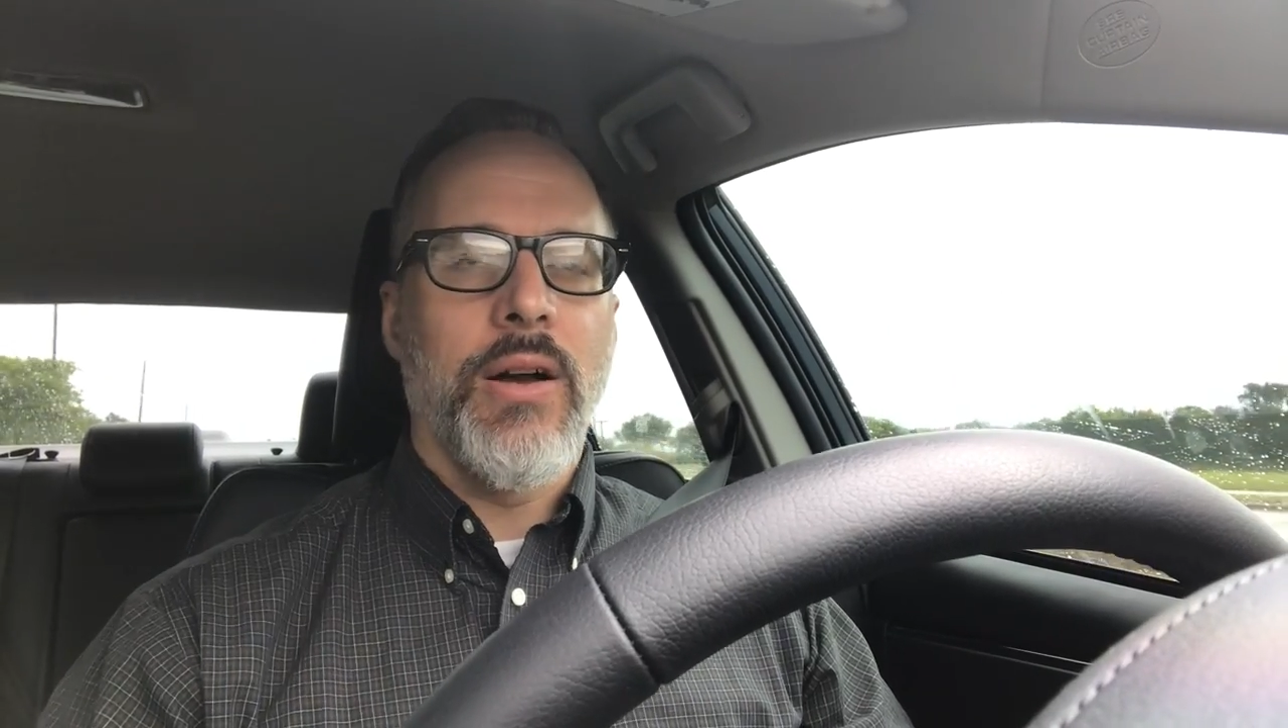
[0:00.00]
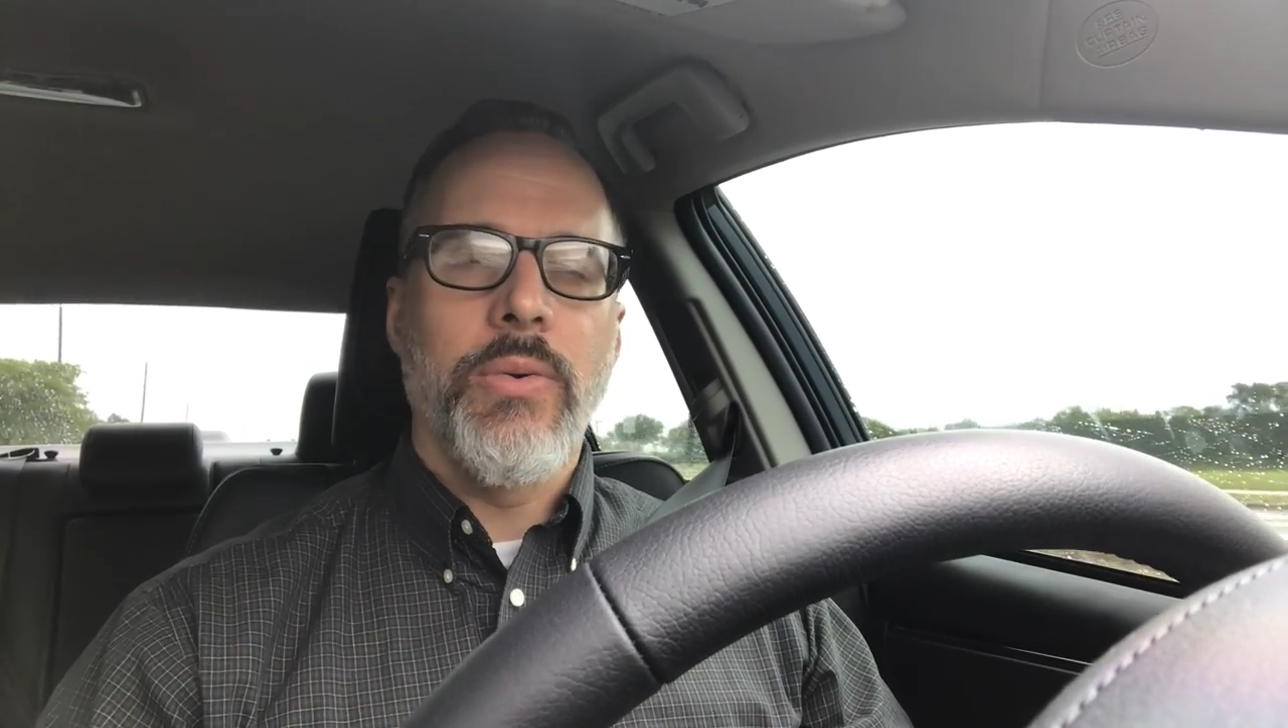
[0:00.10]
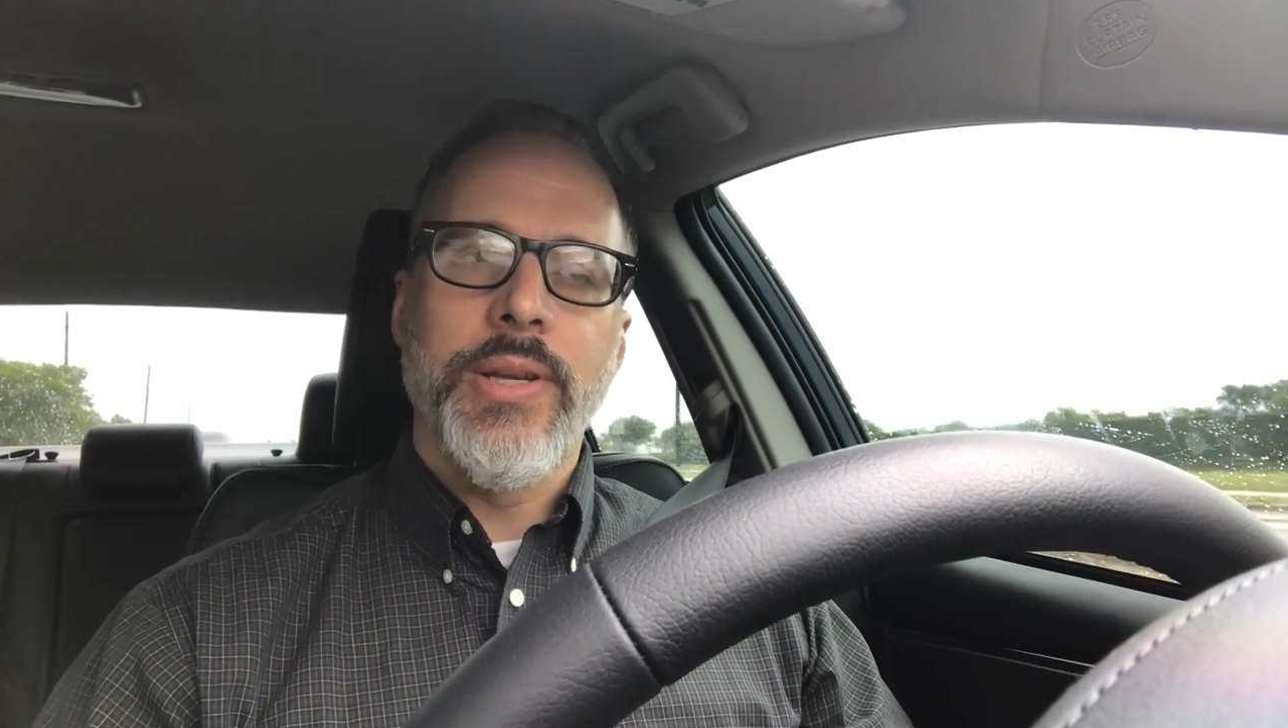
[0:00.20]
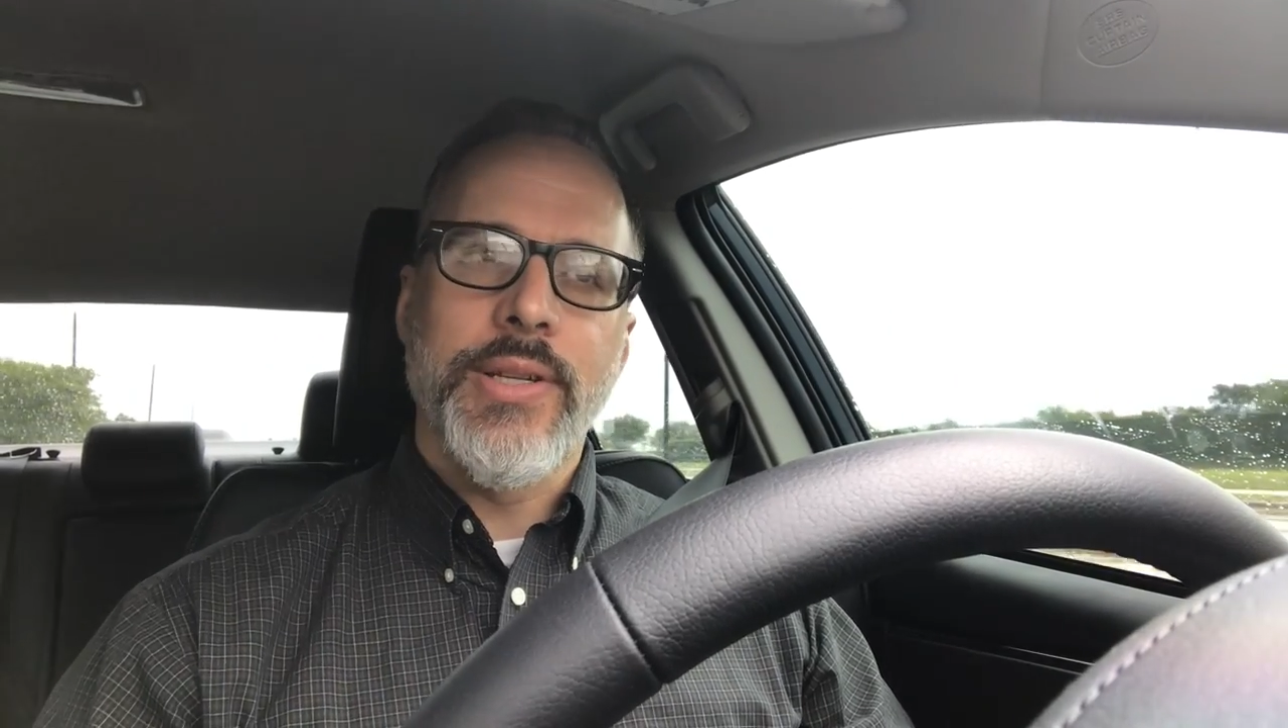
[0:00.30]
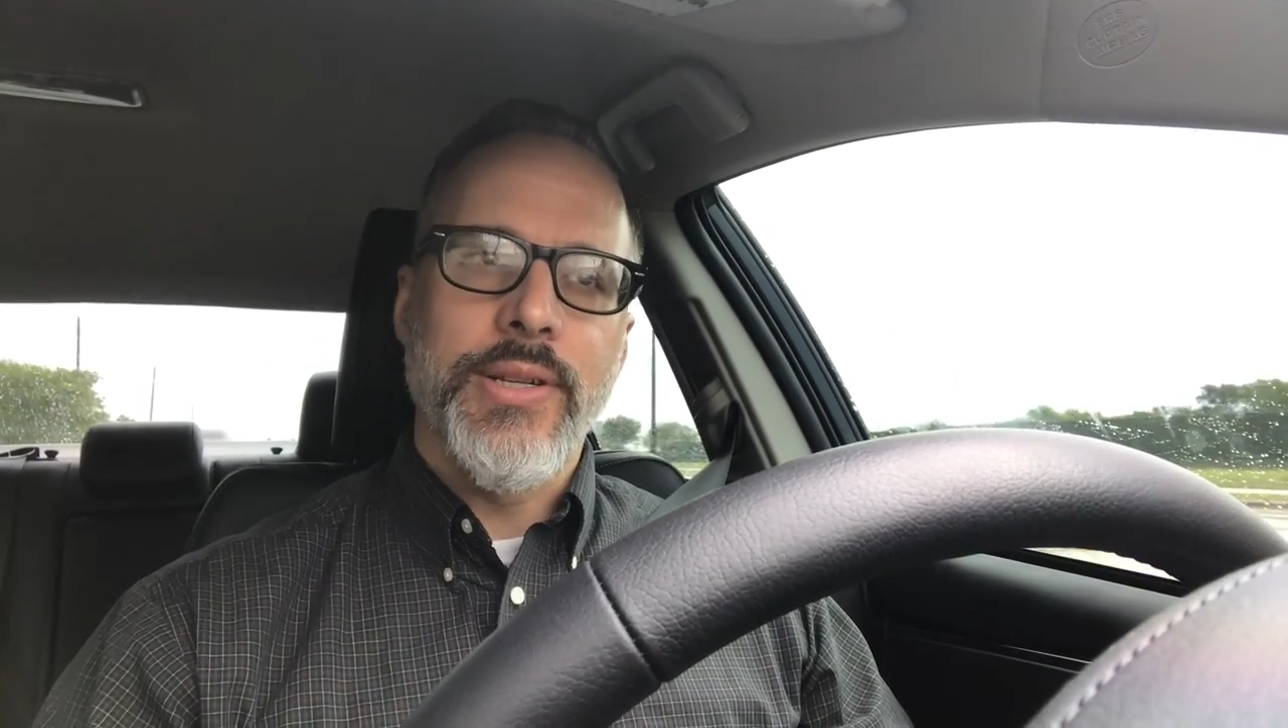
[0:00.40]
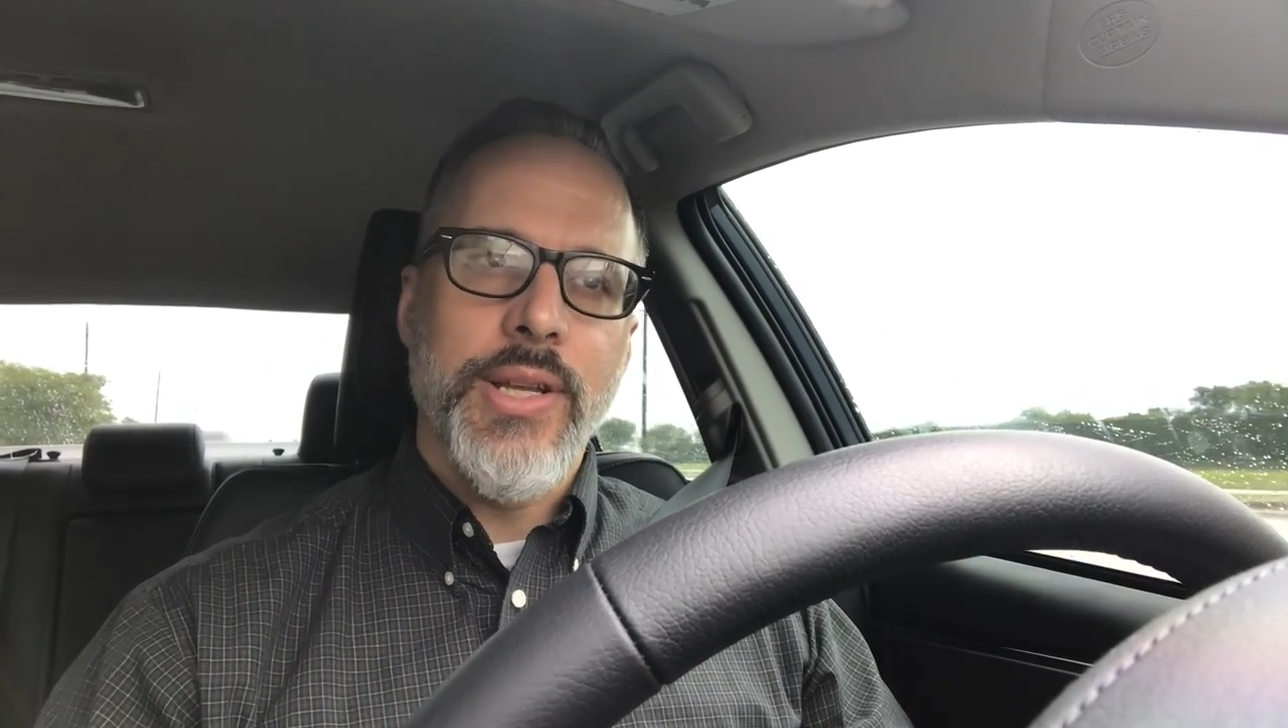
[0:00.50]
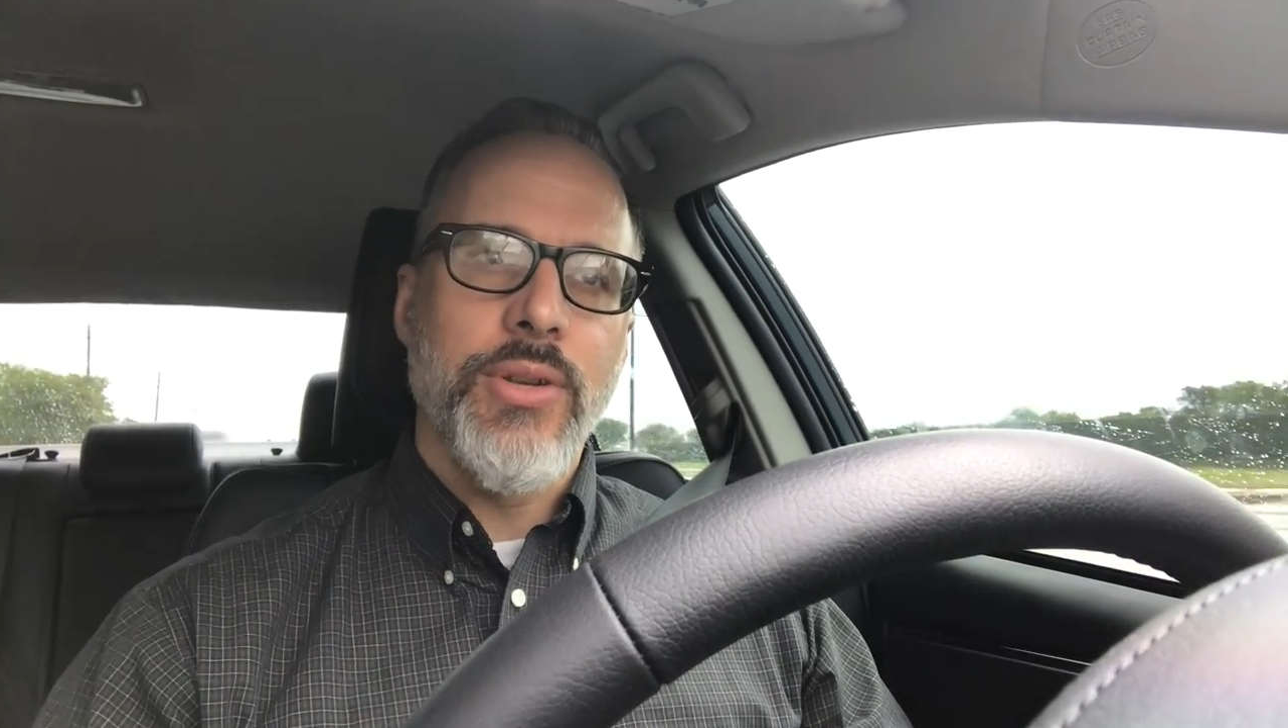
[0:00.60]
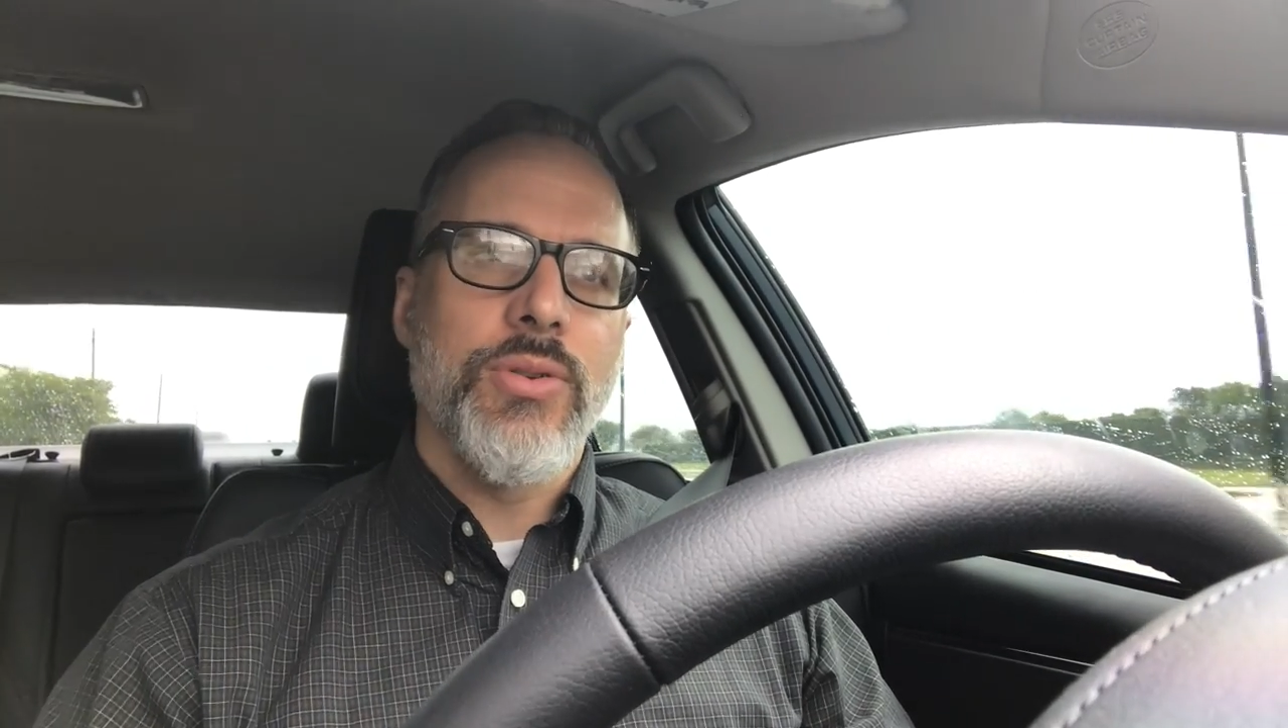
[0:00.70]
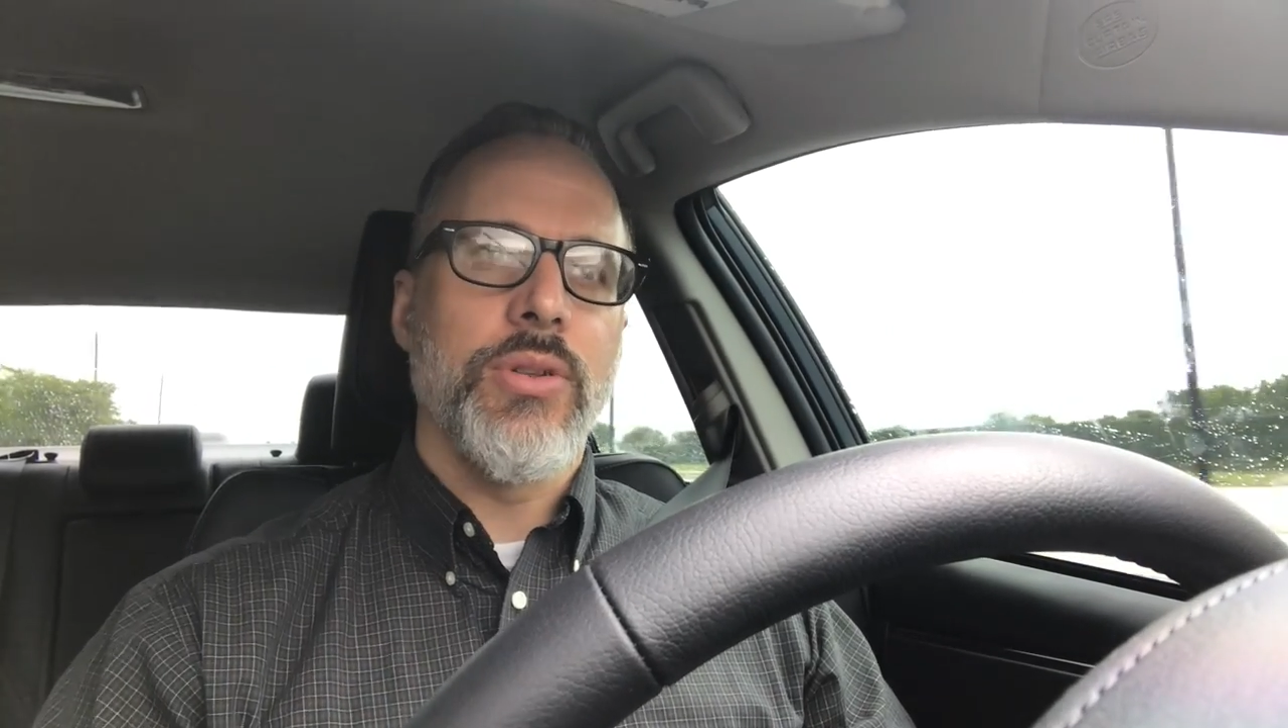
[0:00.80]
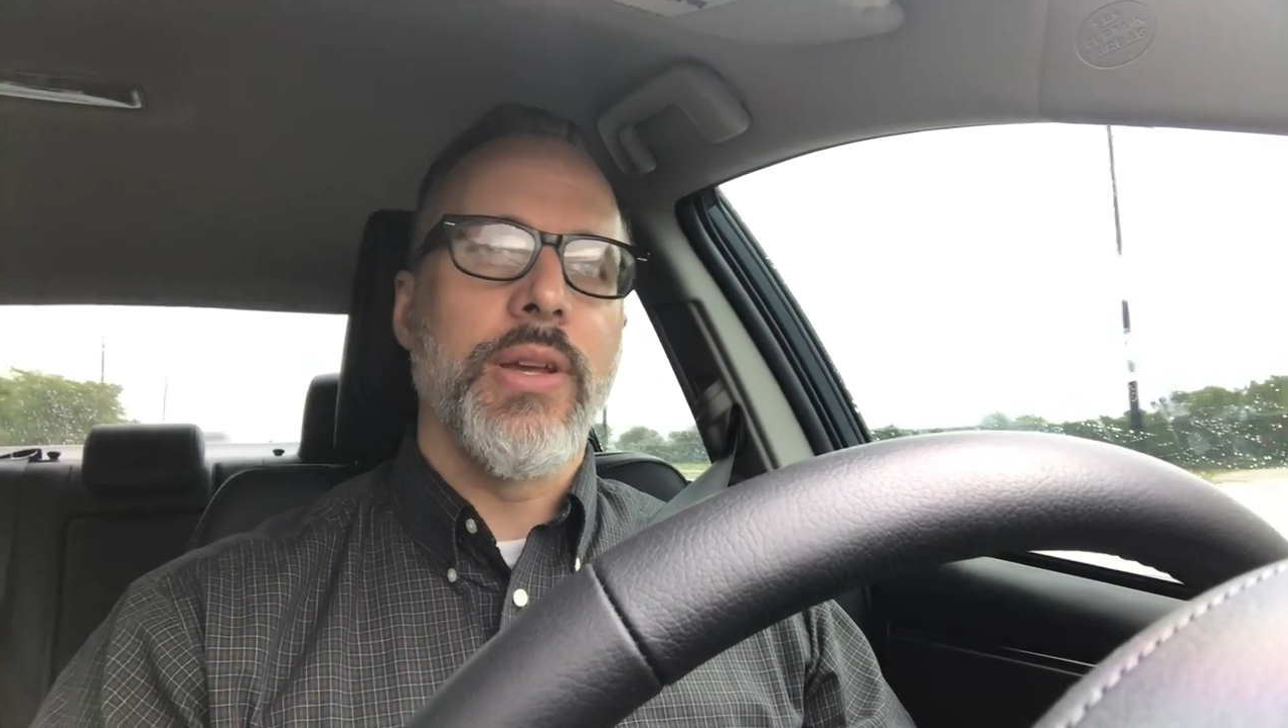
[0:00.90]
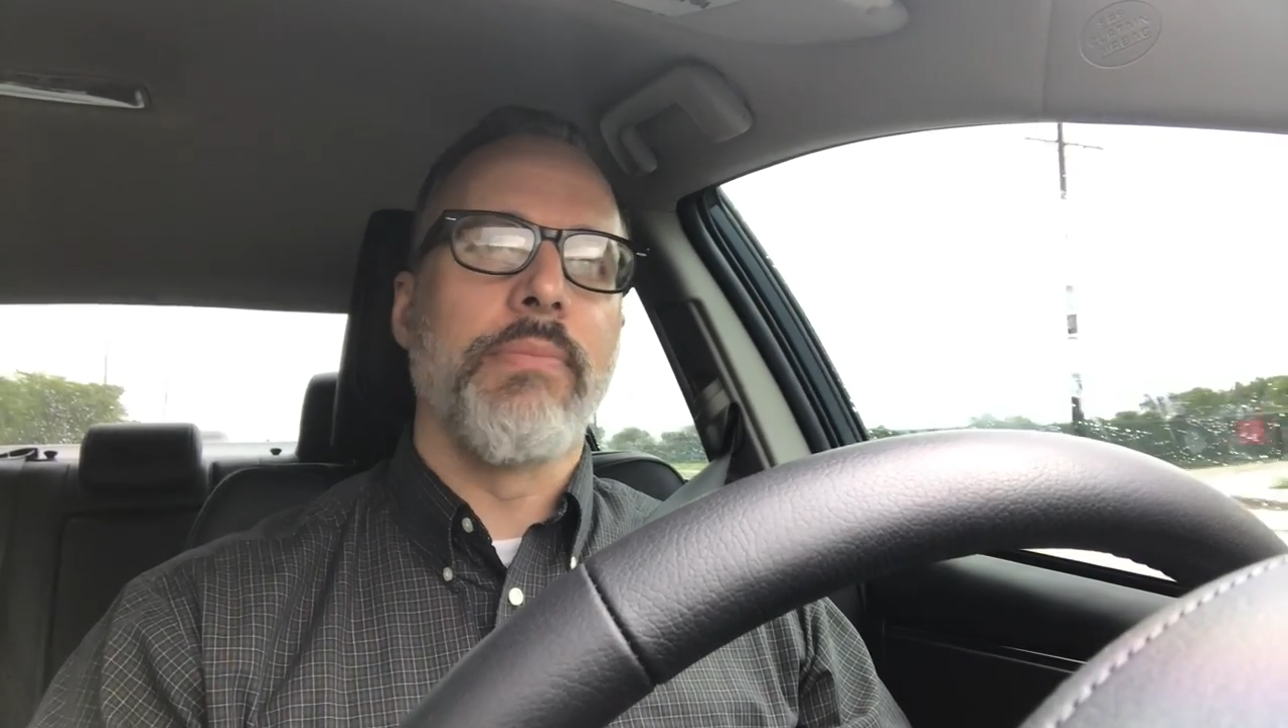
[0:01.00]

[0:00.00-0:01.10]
always intentionally